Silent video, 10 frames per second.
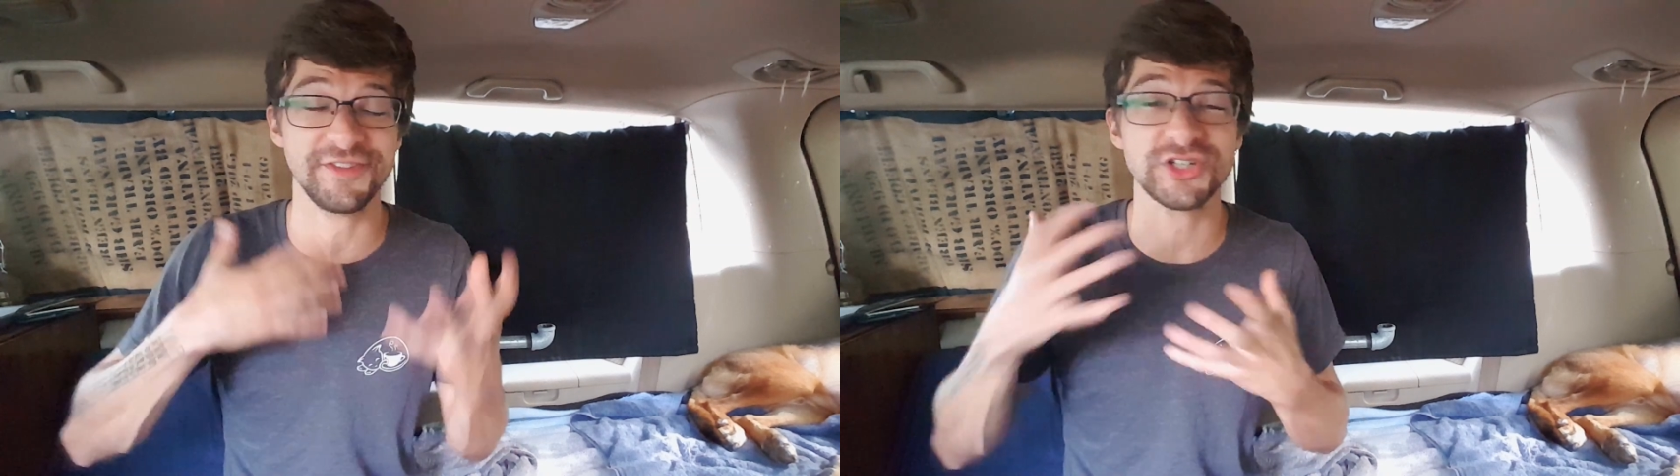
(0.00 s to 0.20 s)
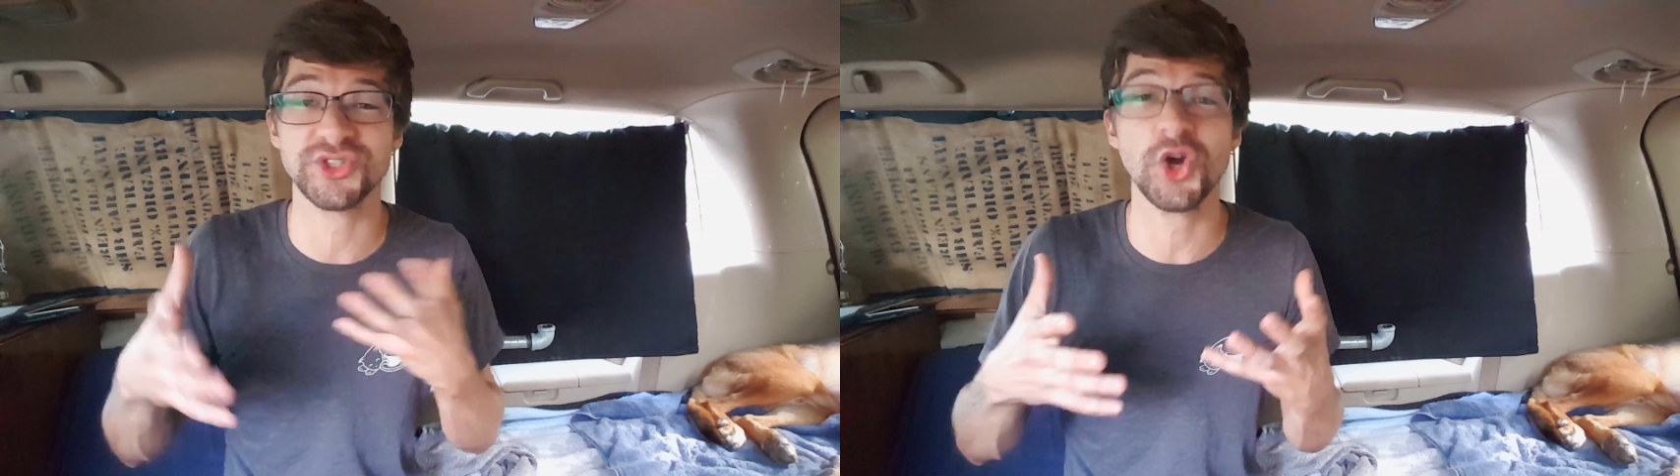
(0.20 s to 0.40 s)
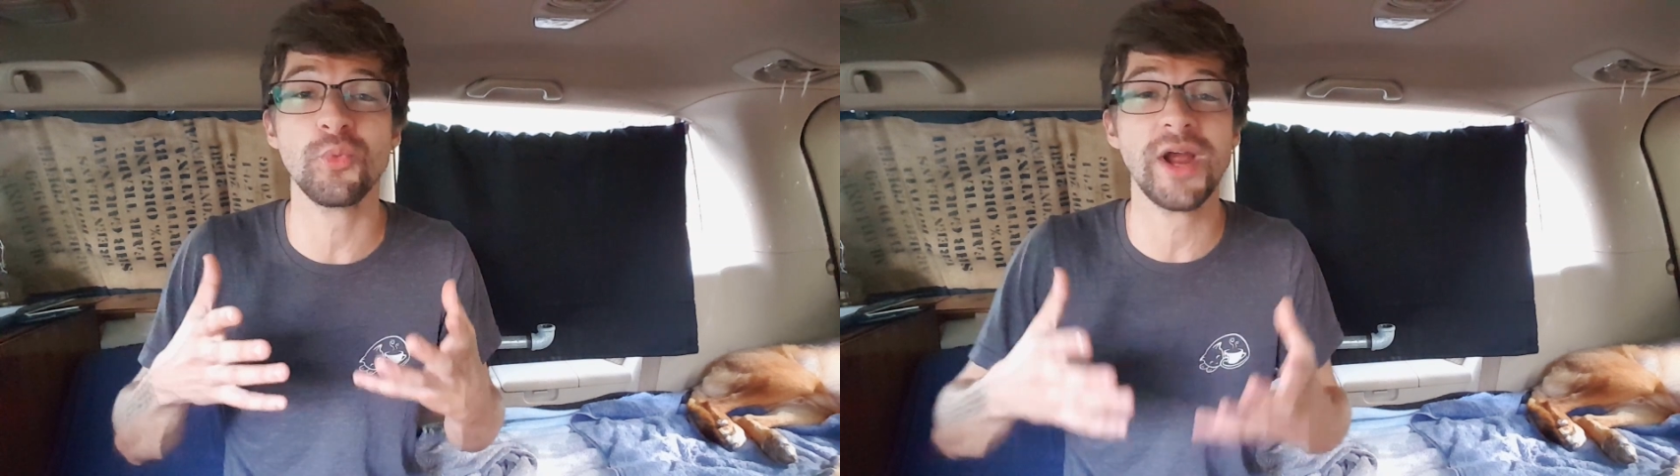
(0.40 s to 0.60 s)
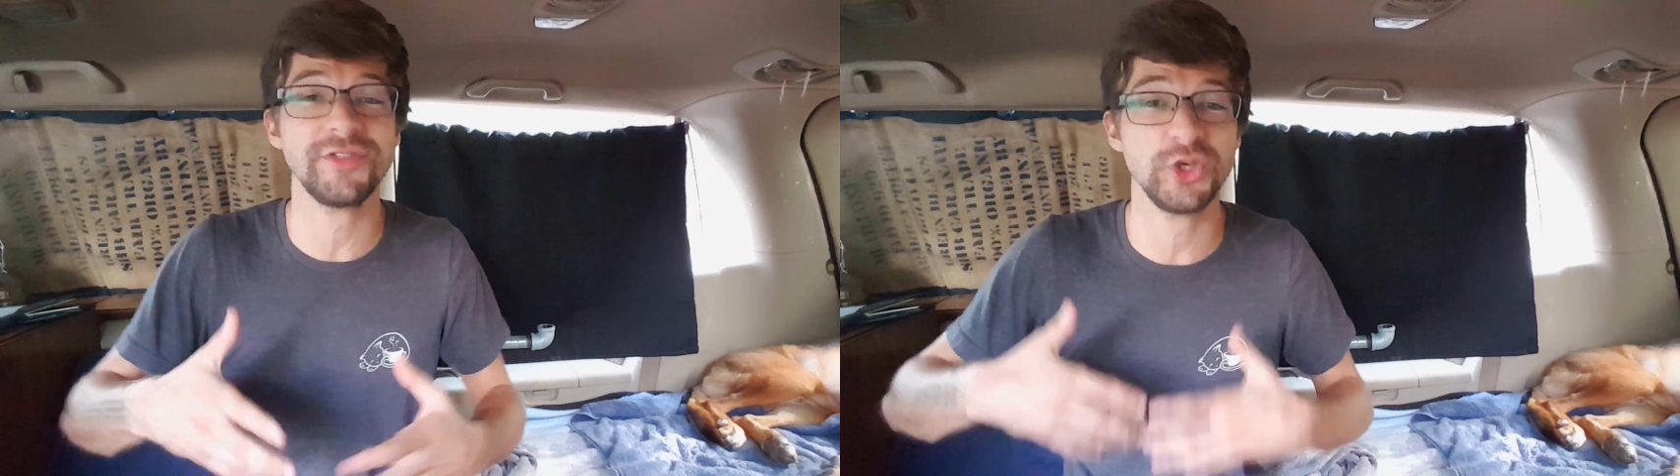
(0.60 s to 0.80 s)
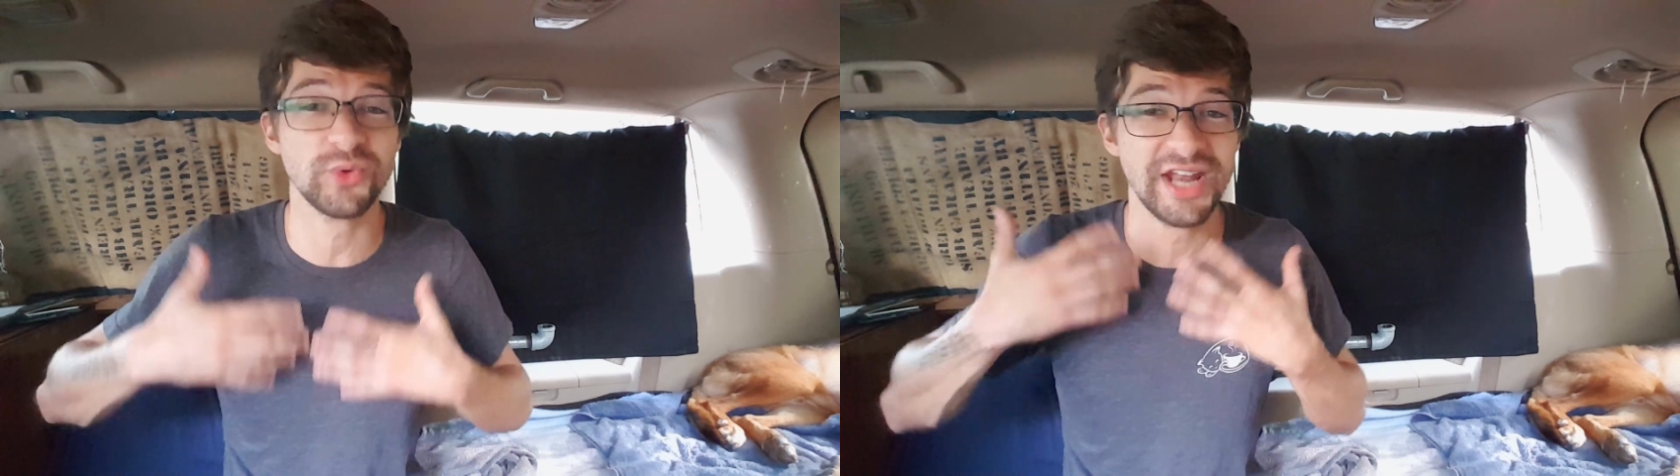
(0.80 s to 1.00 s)
there's no way
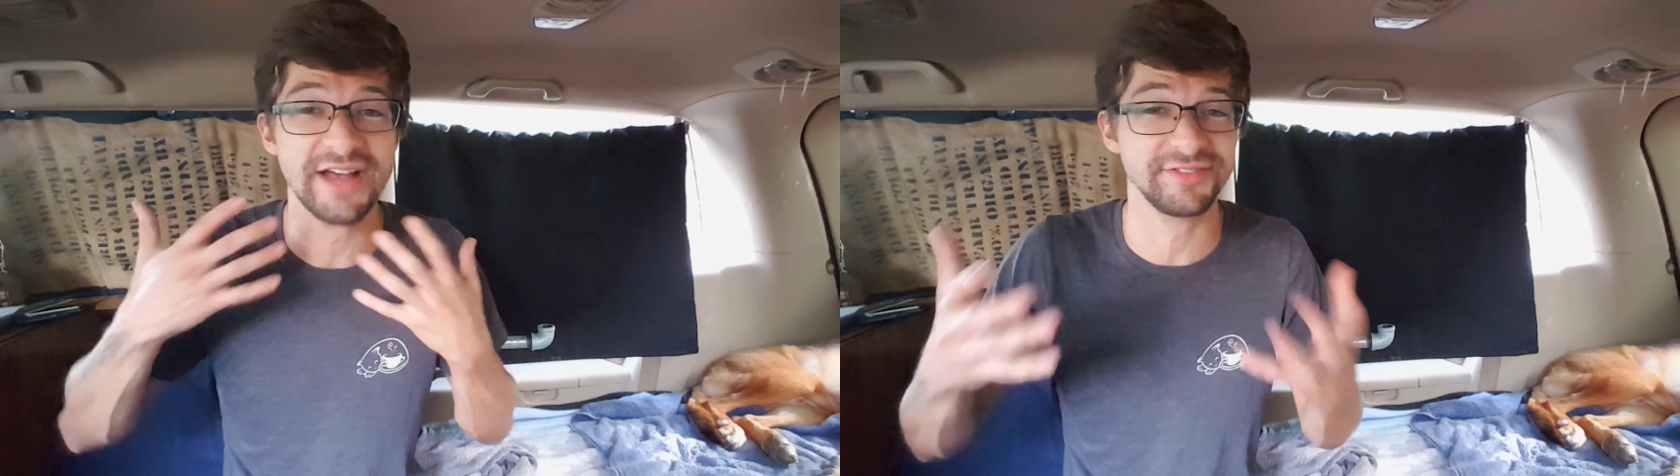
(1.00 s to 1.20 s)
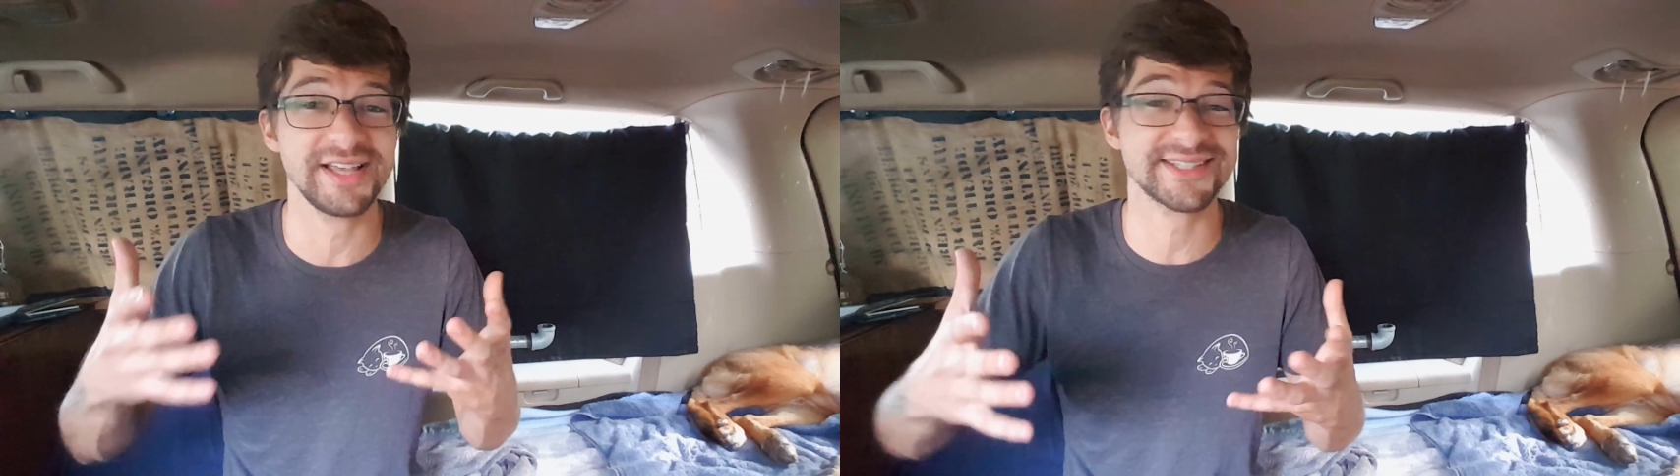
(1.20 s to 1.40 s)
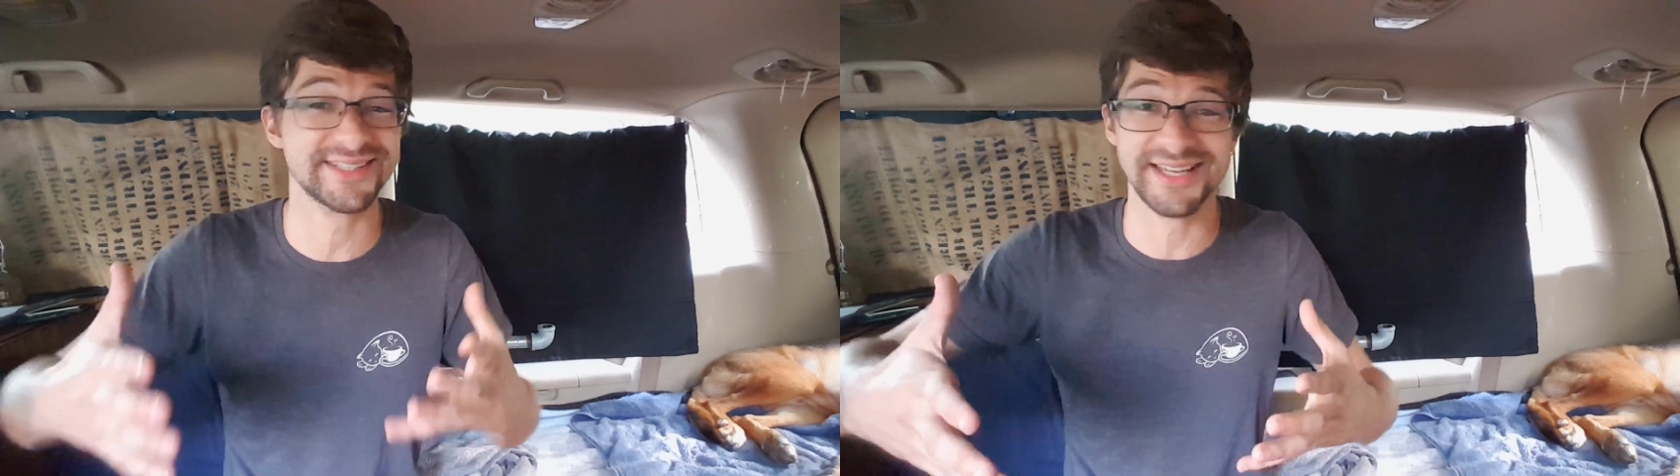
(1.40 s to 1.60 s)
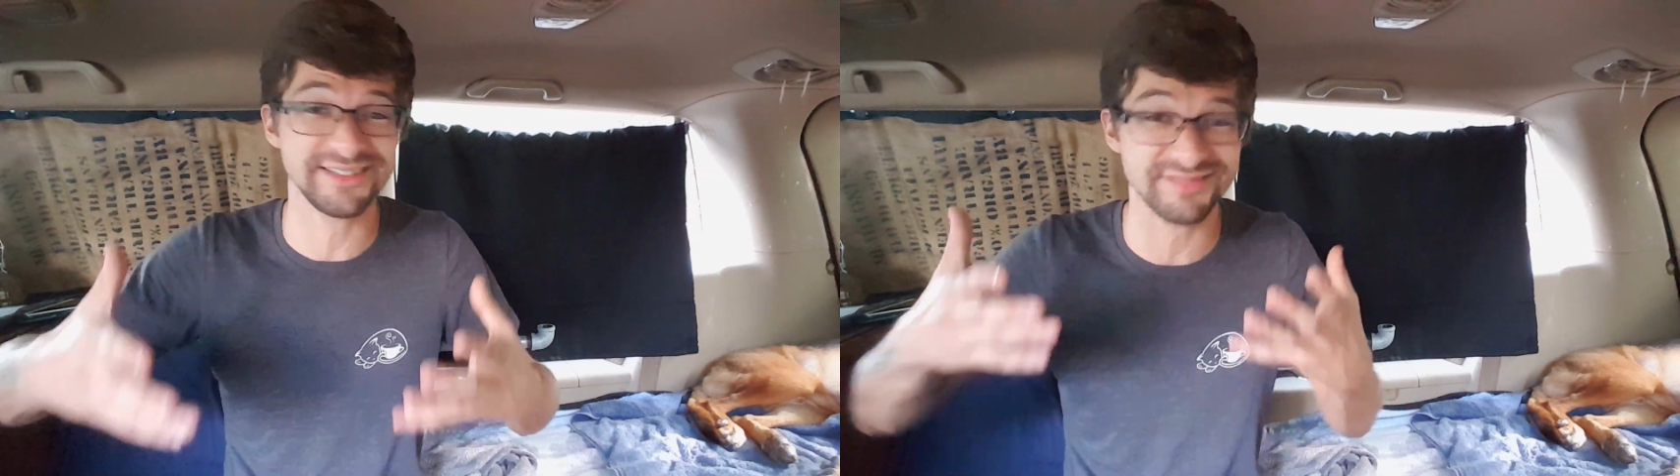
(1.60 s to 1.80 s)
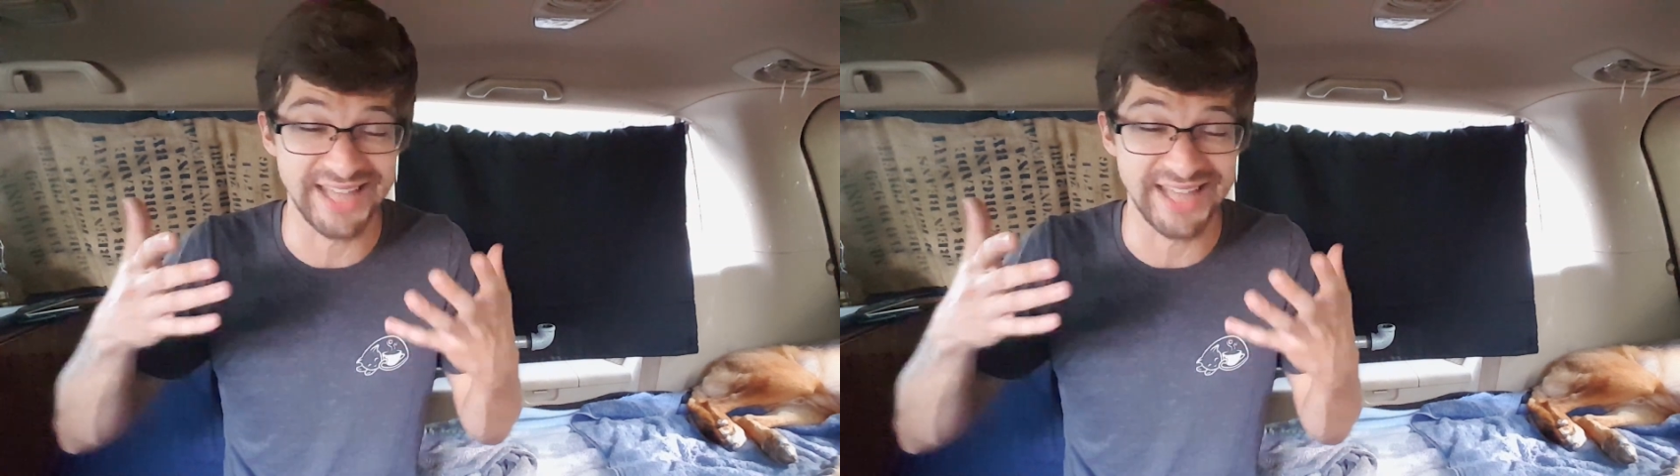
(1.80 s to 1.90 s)
that you can have less than